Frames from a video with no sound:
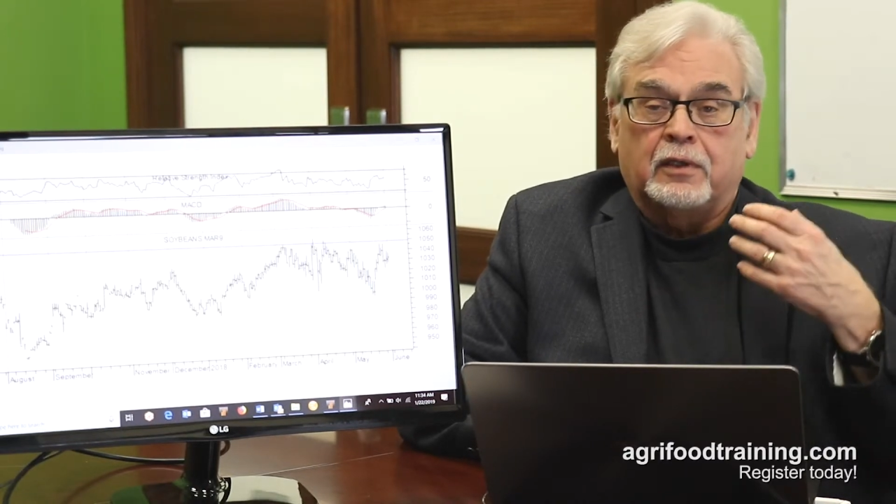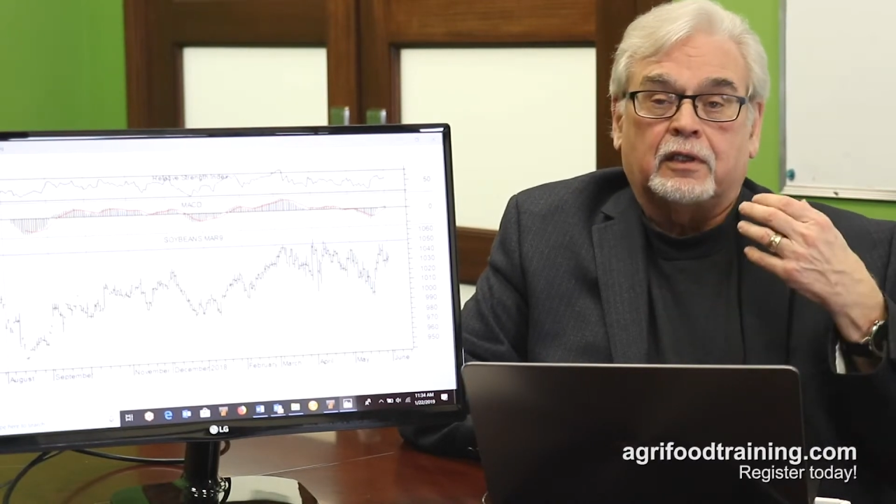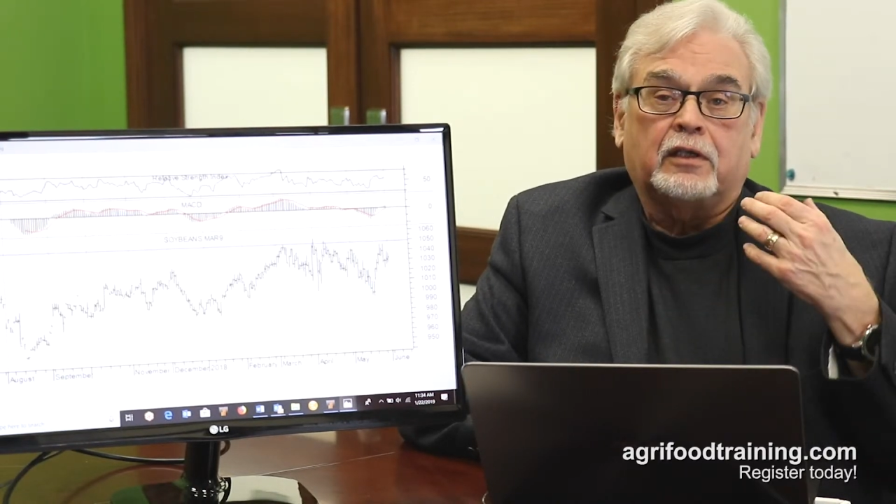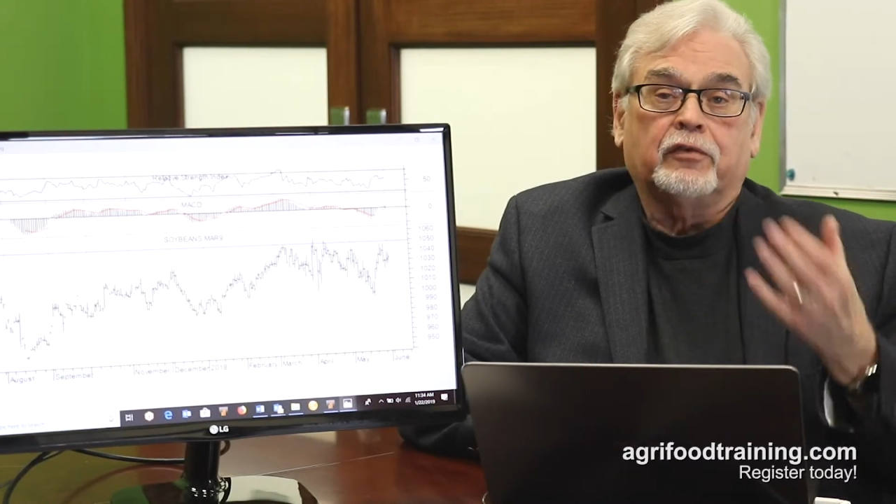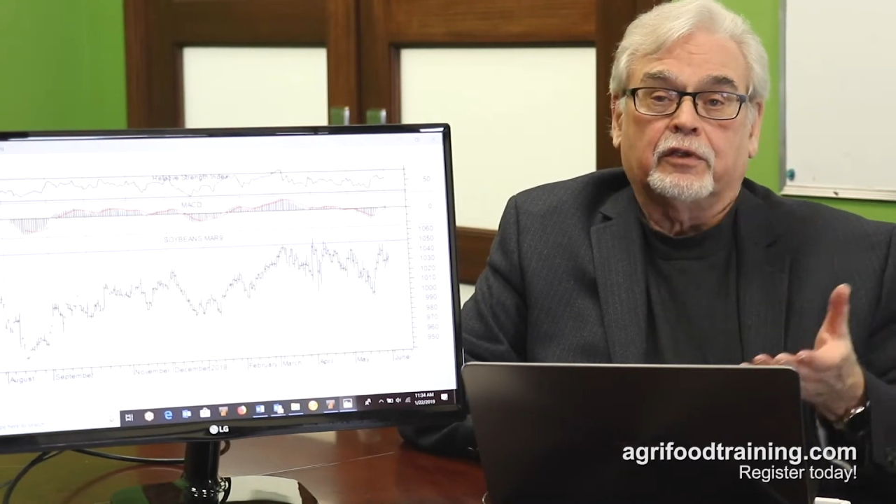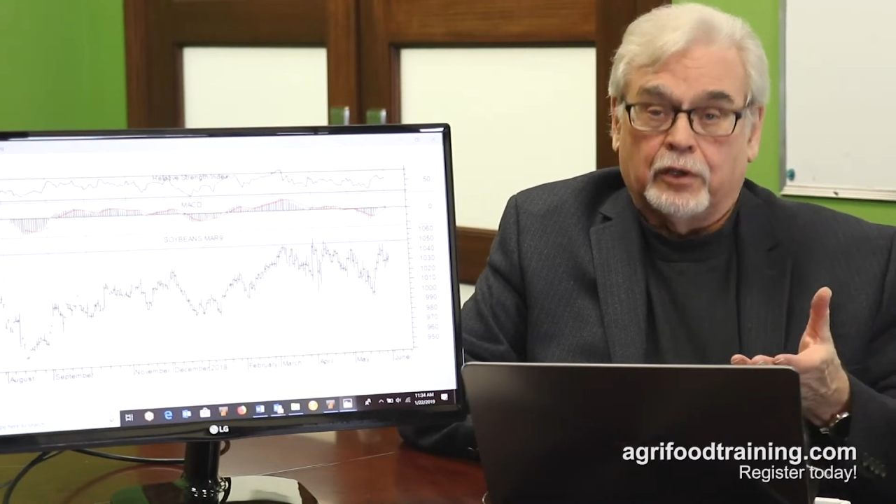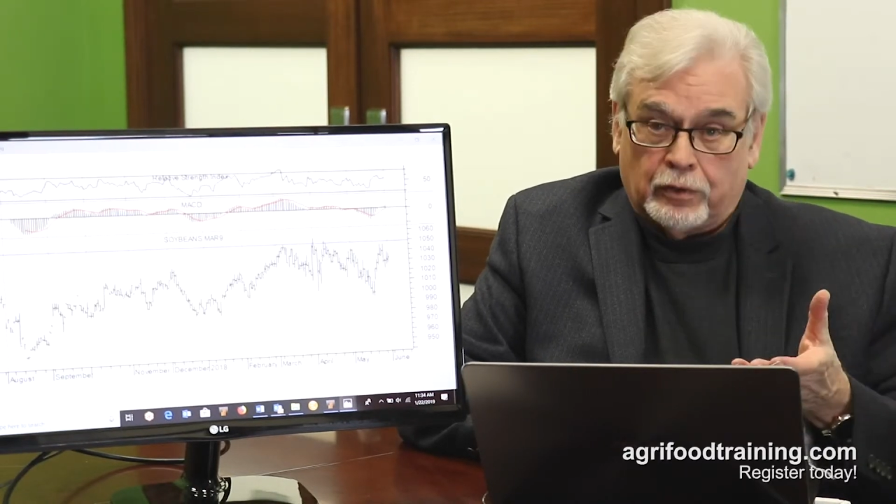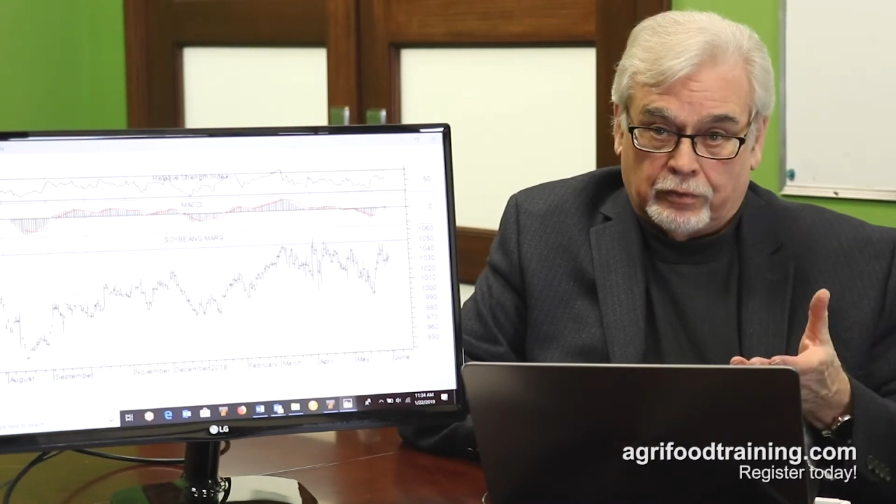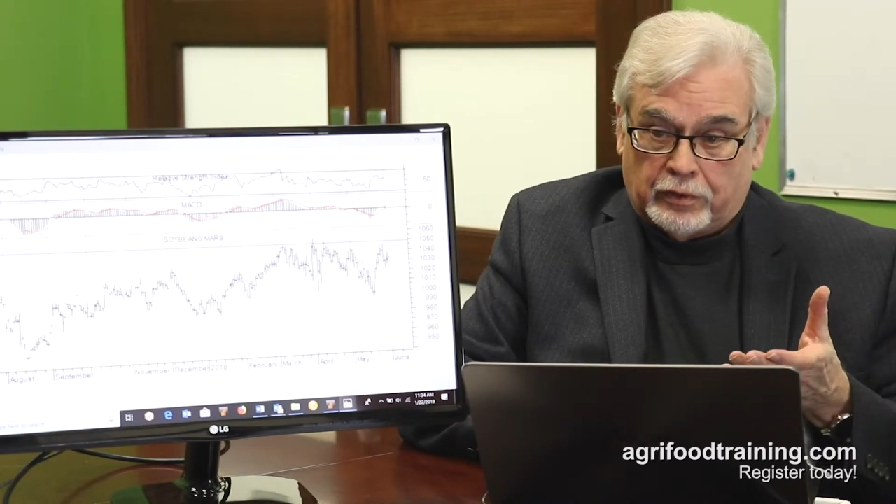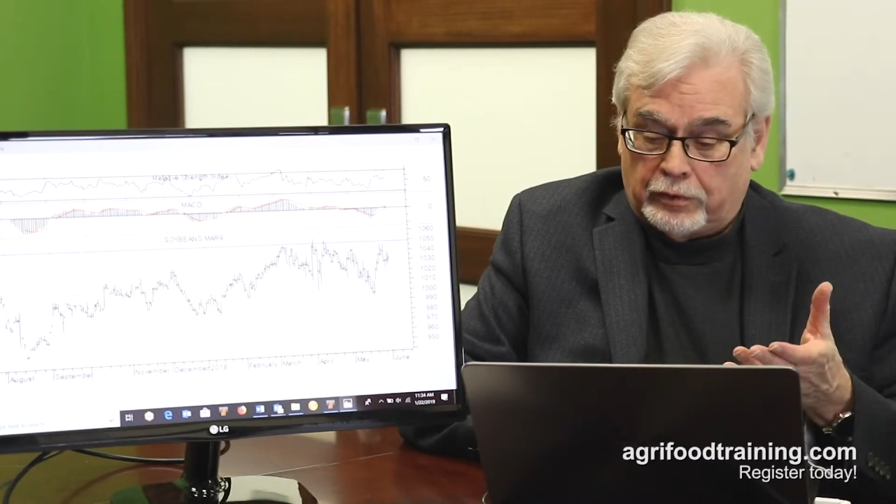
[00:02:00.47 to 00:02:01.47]
even
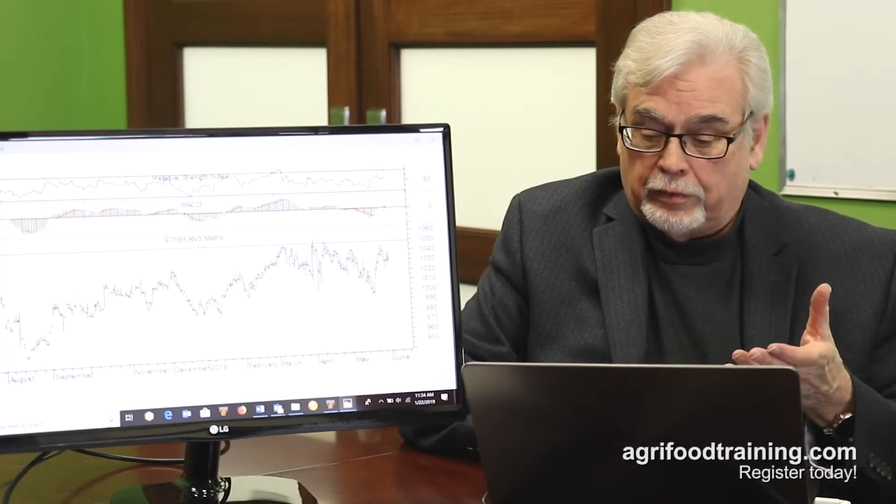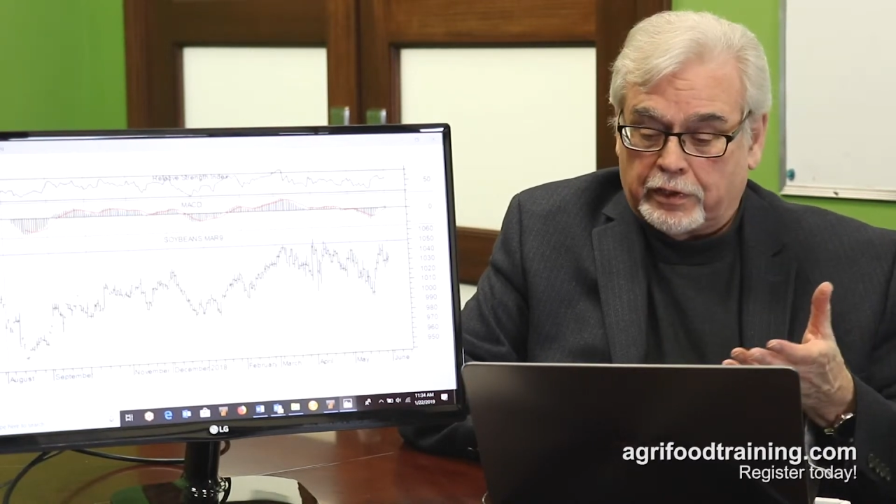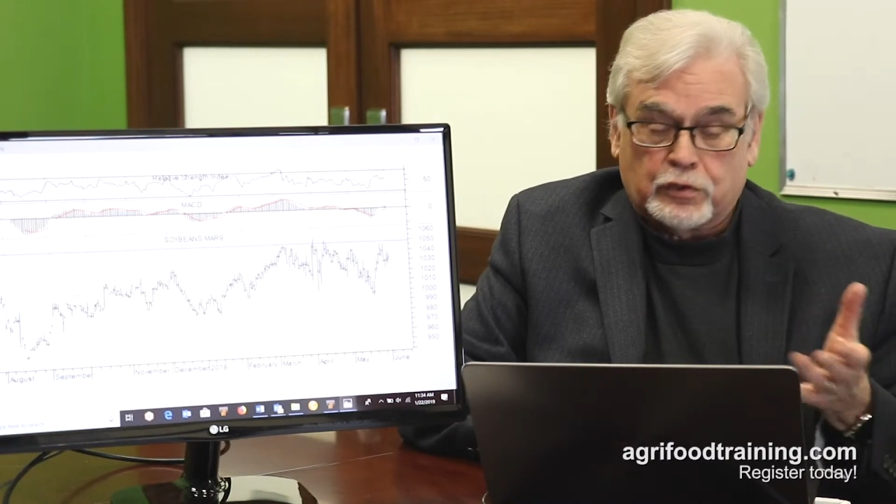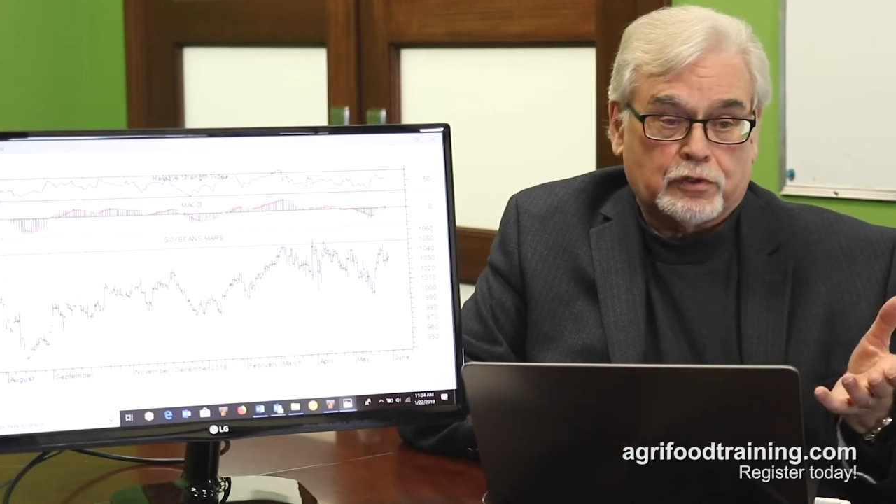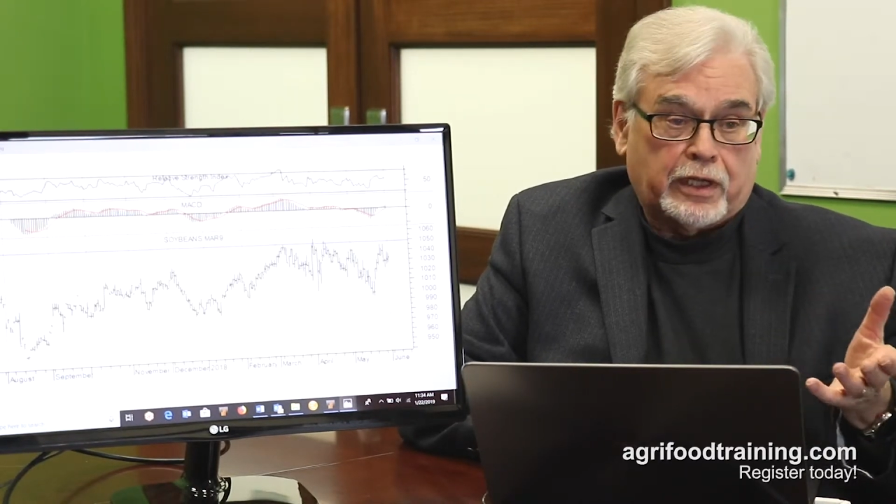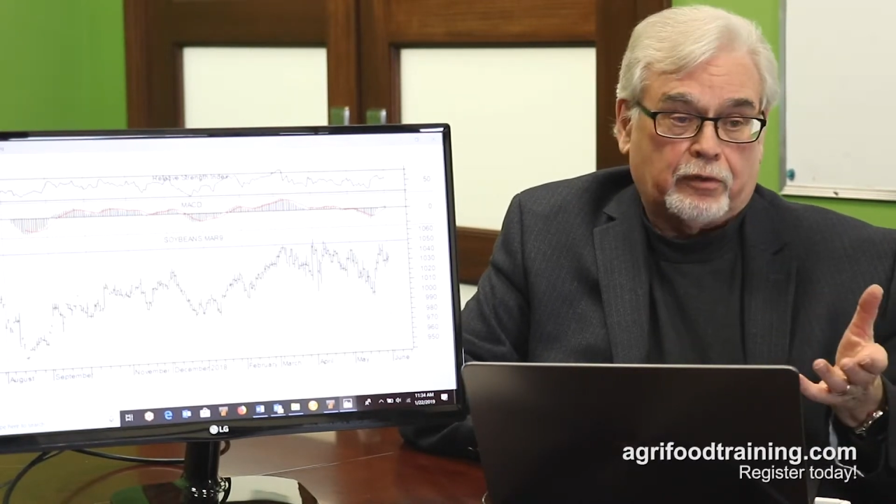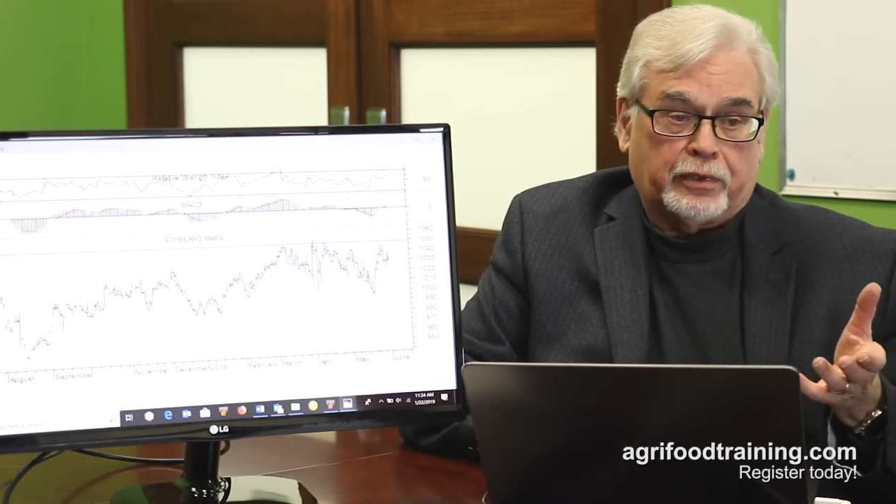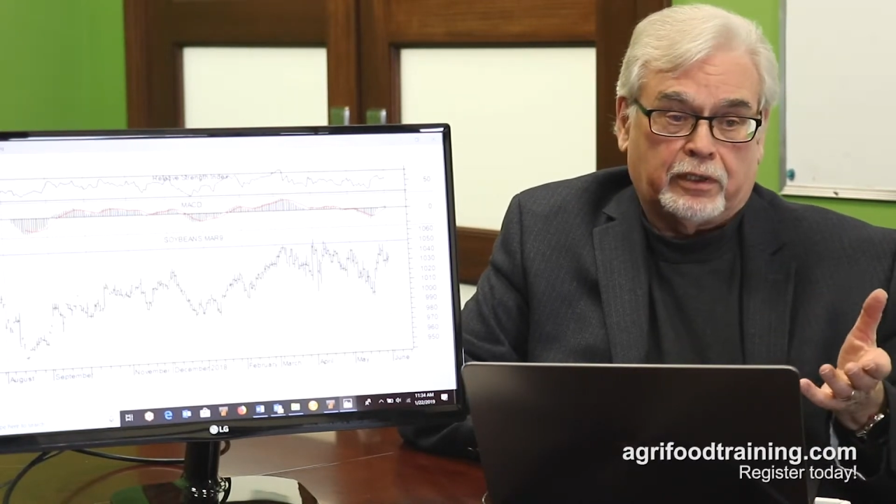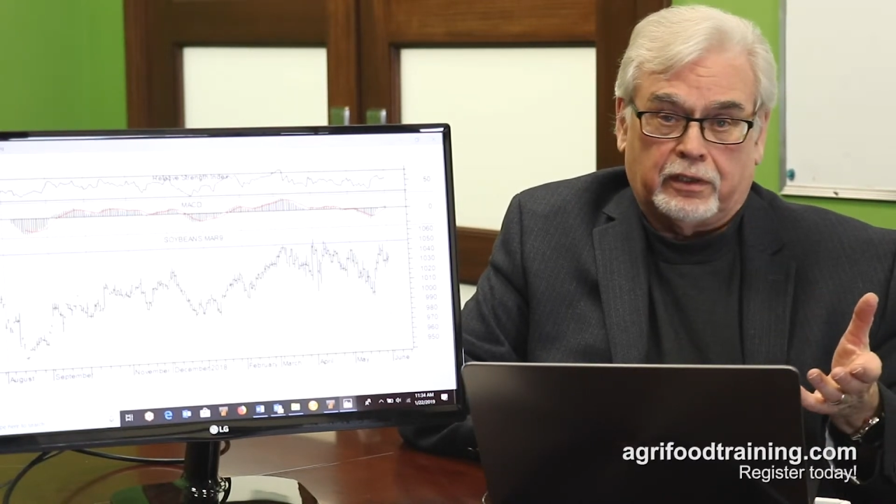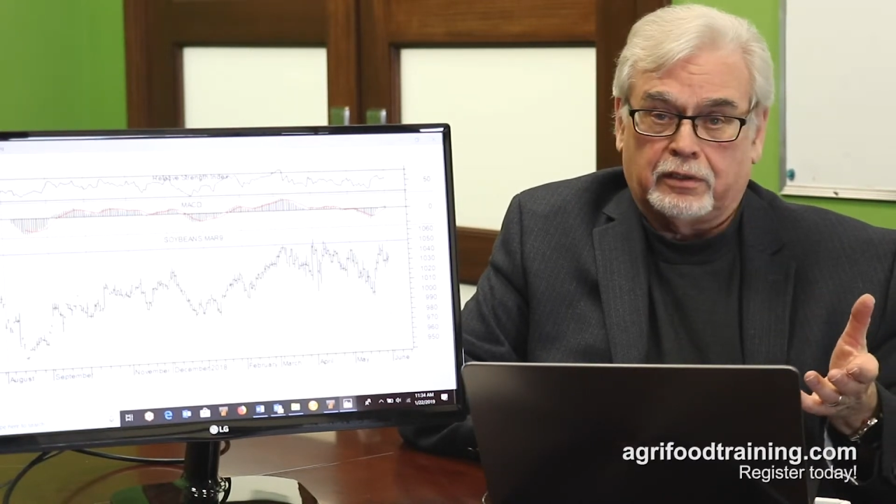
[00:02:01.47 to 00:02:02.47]
though the U.S. was now
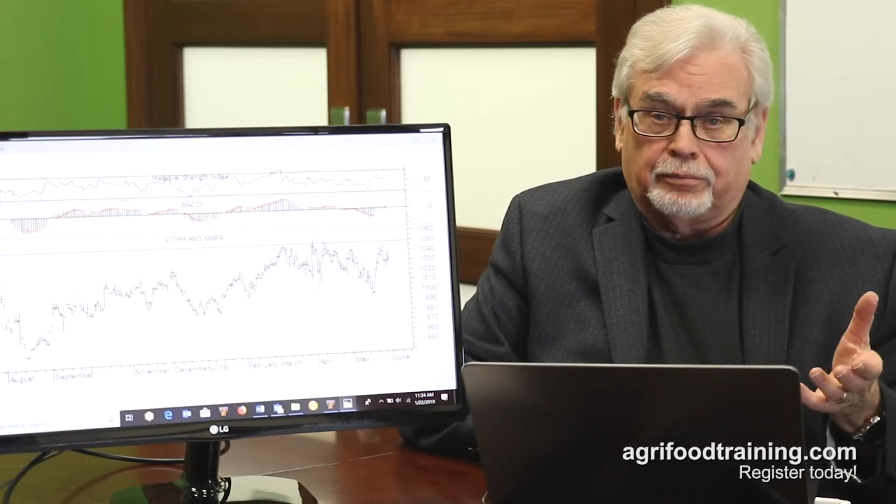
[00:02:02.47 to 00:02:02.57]
beginning to